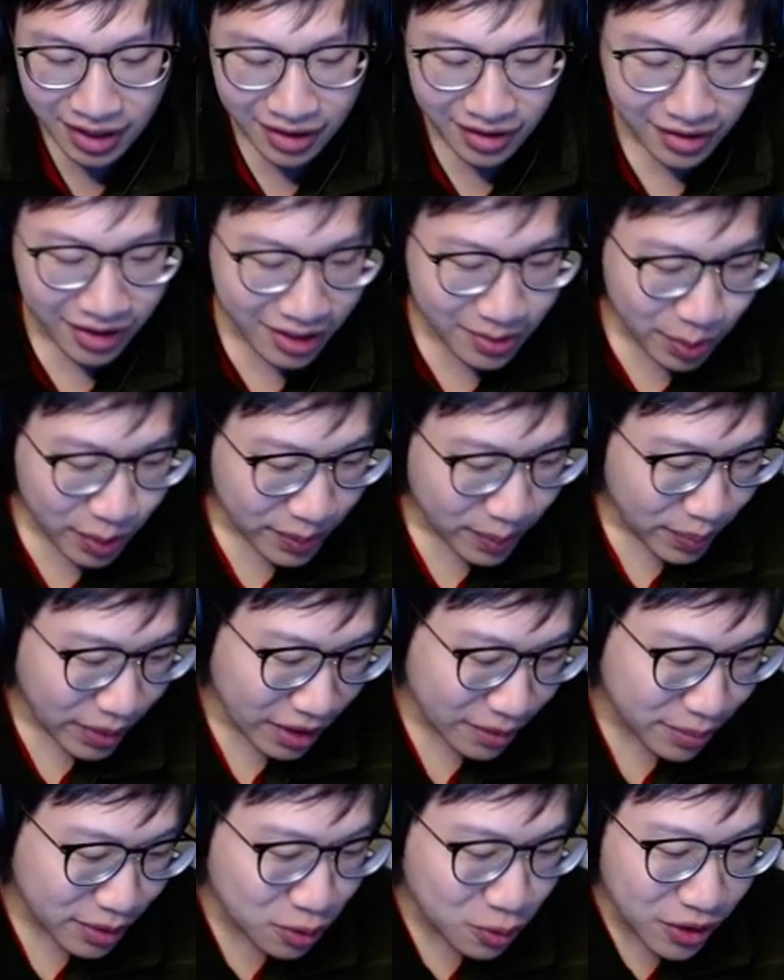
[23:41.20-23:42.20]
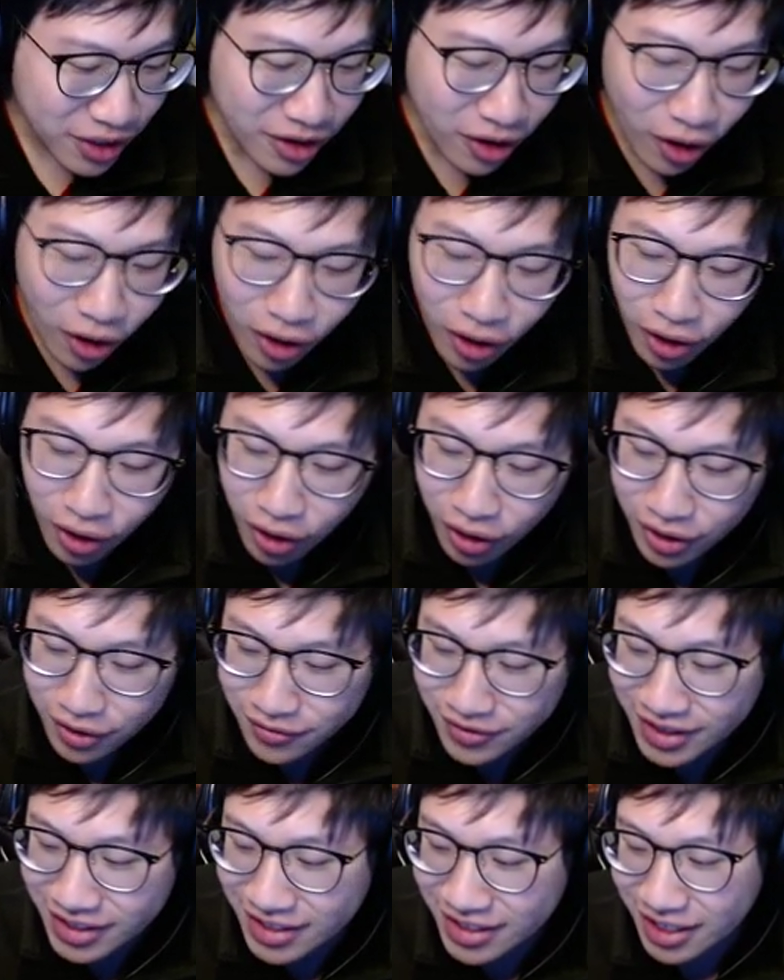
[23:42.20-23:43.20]
let's pick between all of
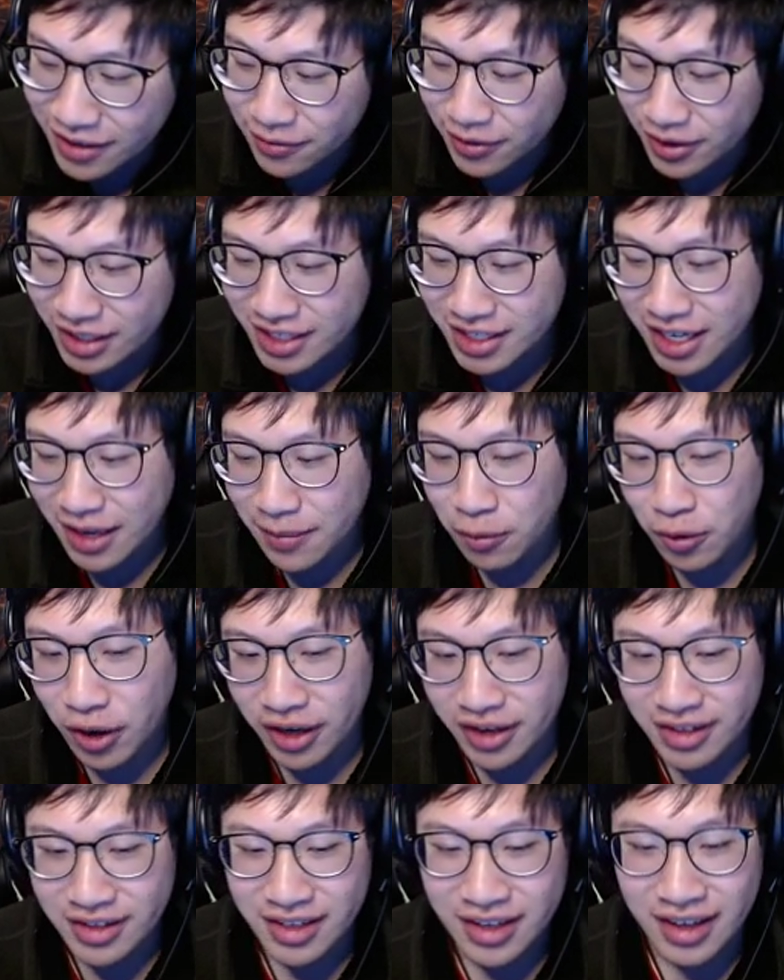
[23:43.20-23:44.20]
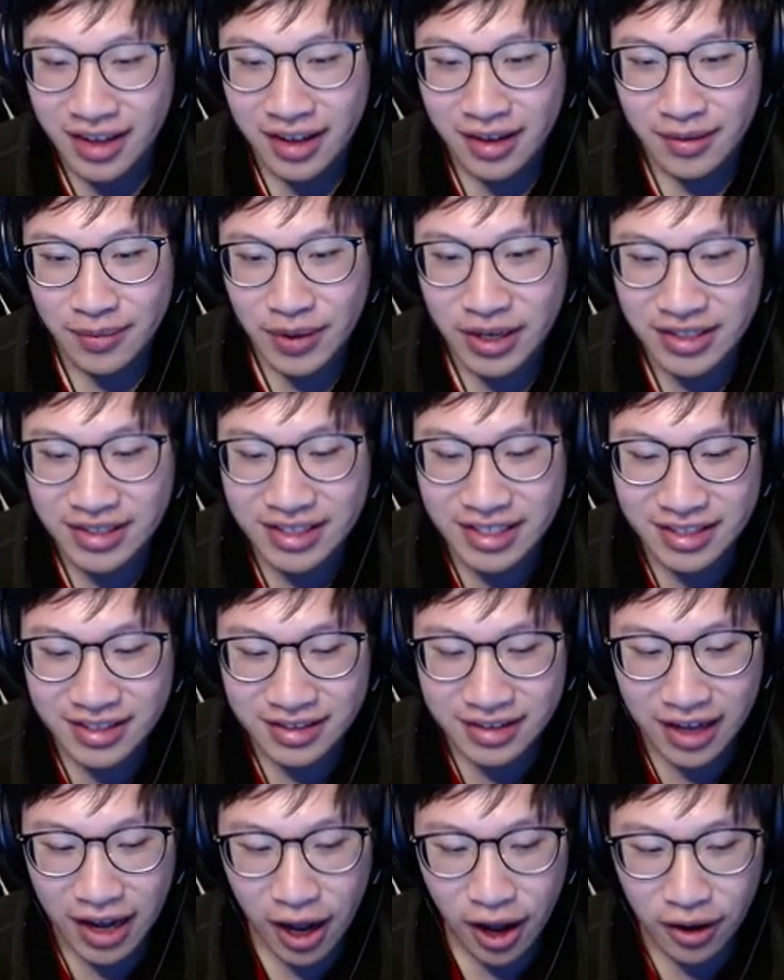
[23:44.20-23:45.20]
these different step ones because this is
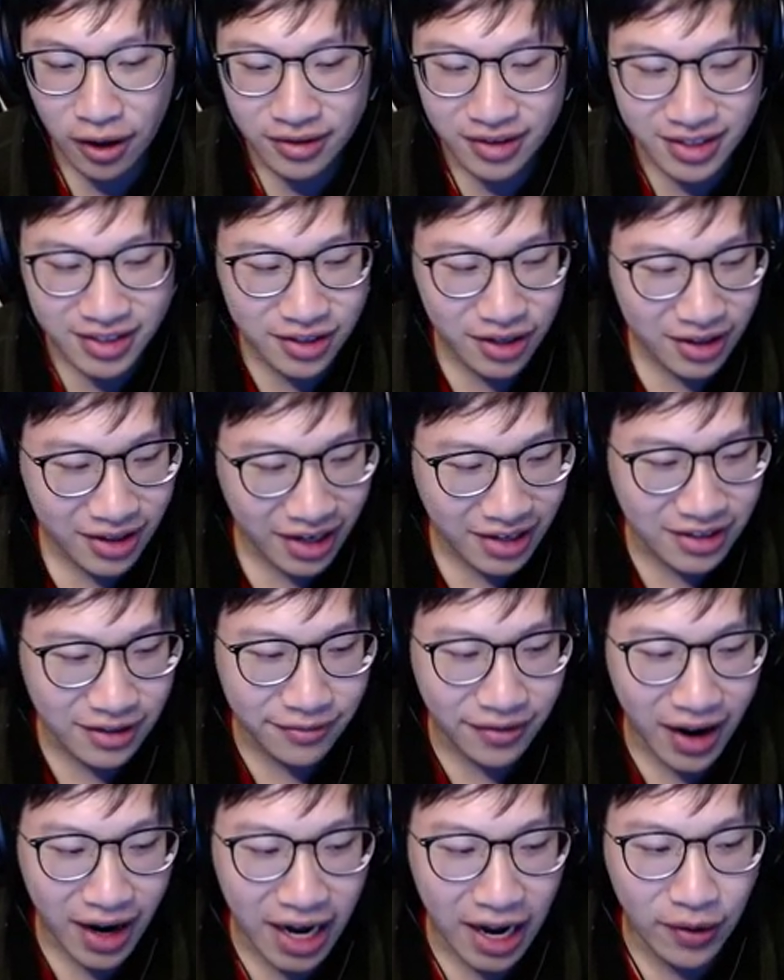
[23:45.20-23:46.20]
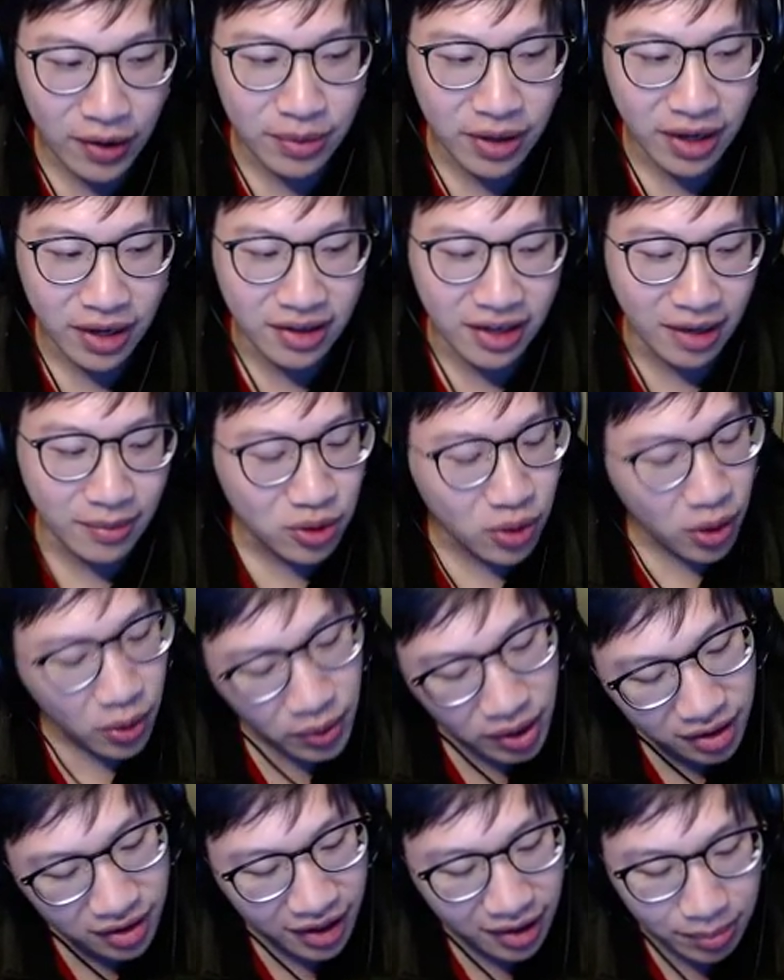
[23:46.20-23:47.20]
got this is gonna like define how I play the game. Do I
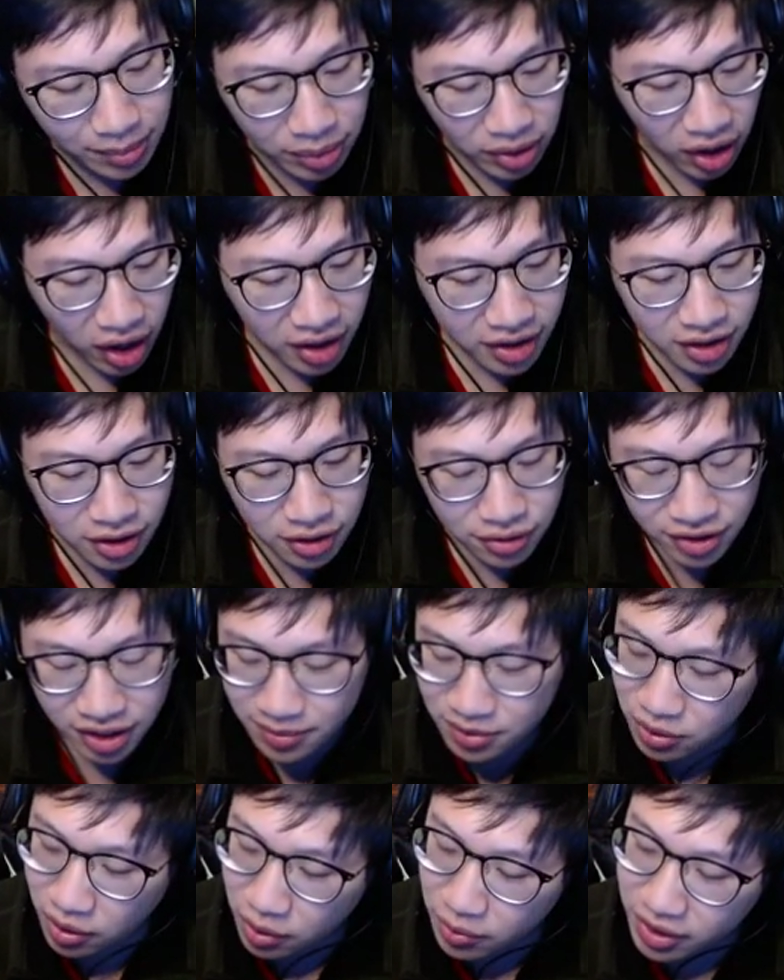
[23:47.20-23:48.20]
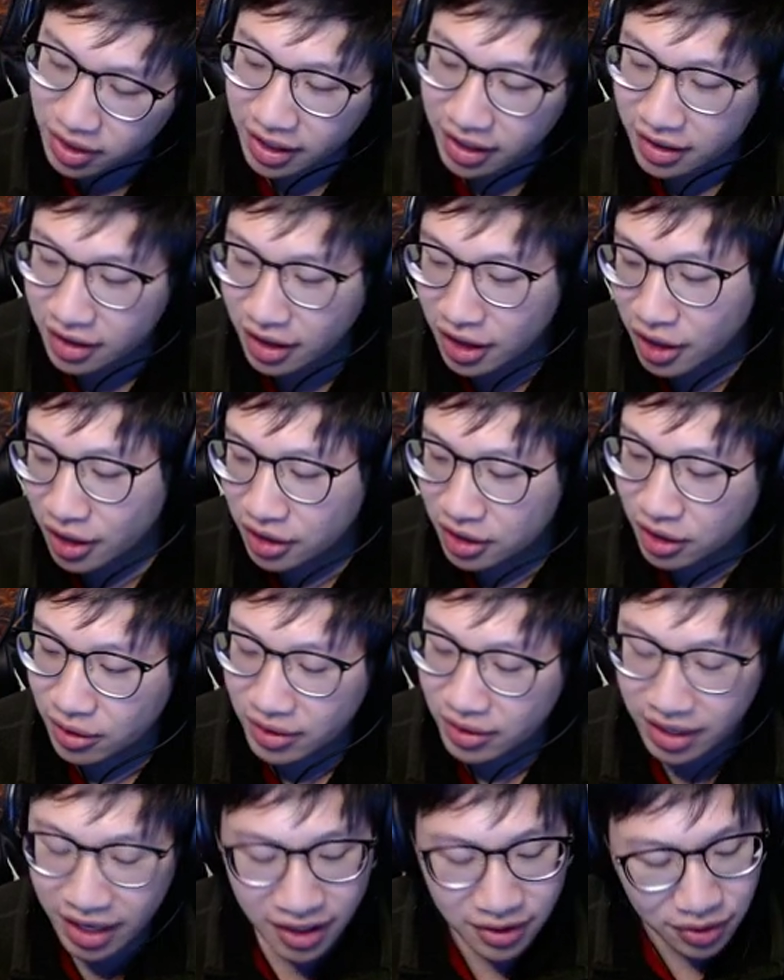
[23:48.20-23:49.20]
want to like block creeps? Do I want to like go
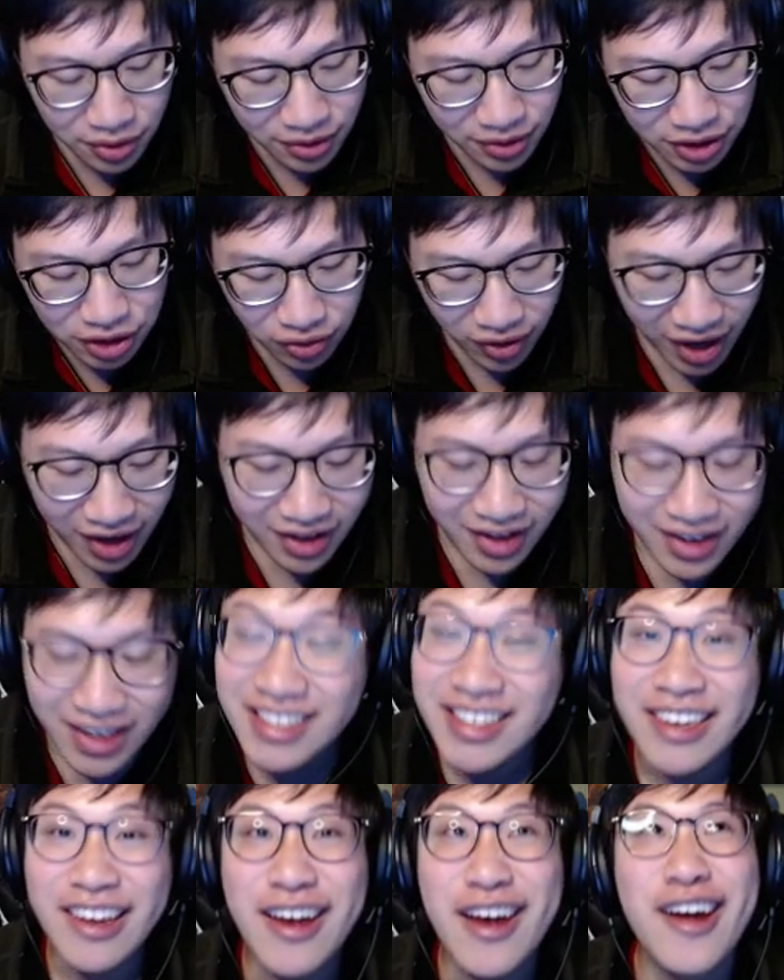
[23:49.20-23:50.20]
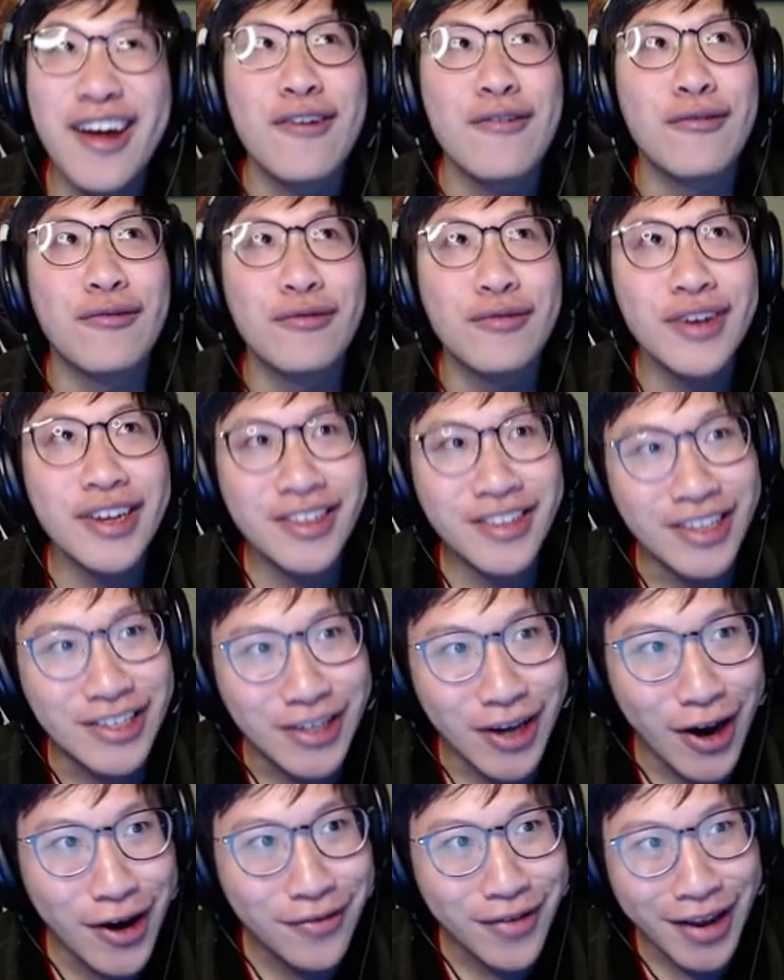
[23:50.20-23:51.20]
gank? Do I want to try lane? It's like really
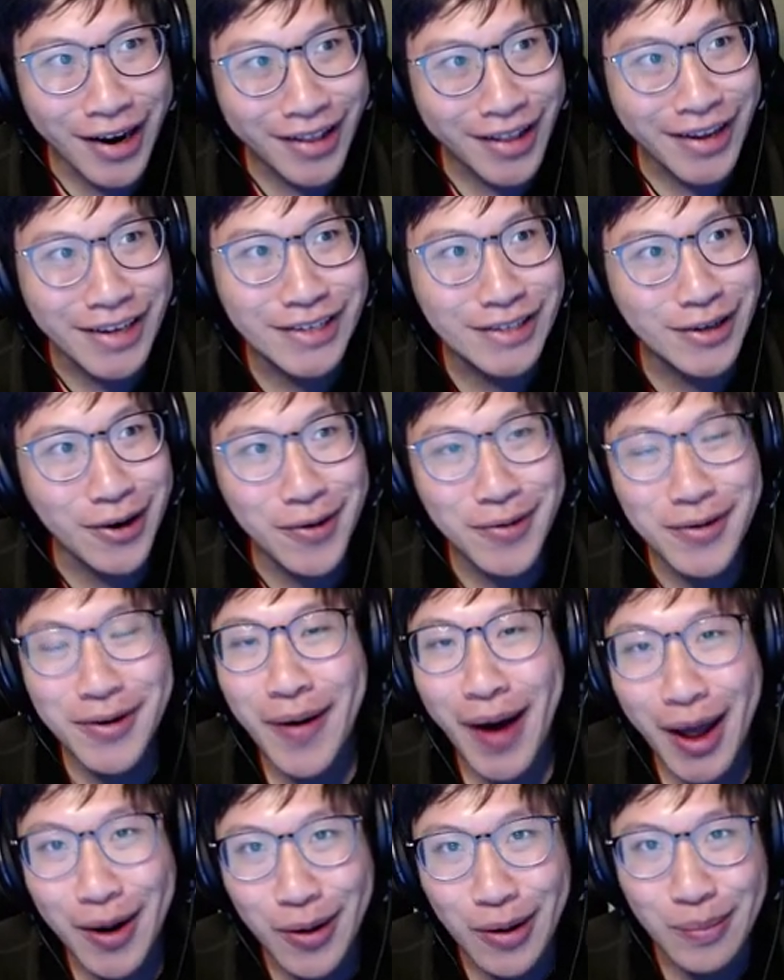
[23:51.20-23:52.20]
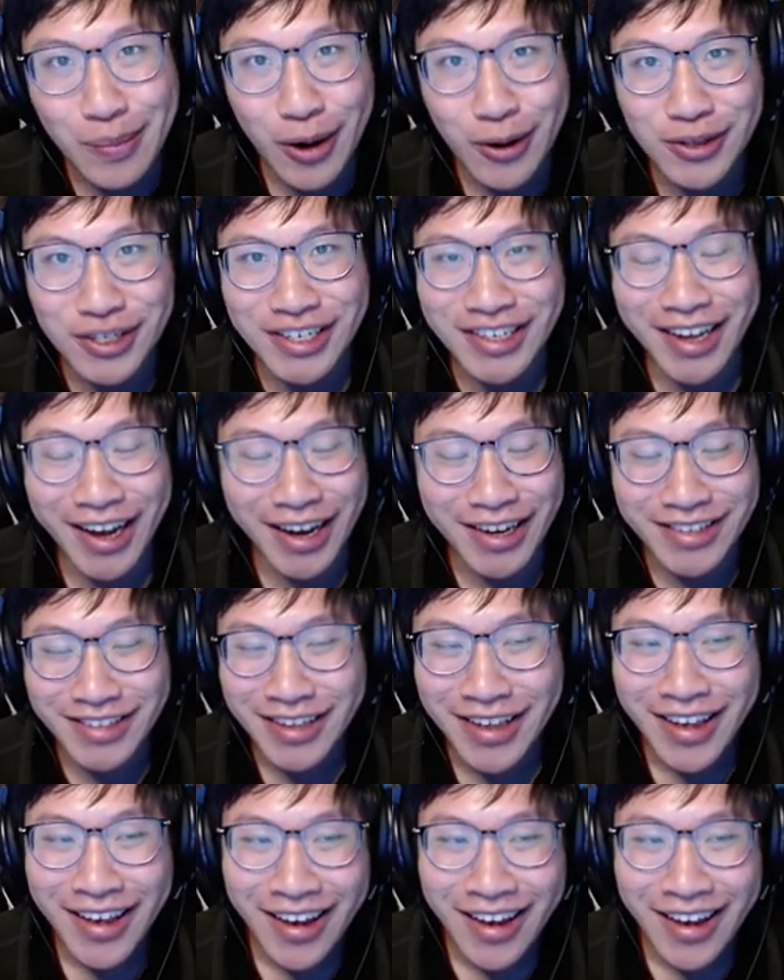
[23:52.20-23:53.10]
tough, and I like don't know how to approach it, guys.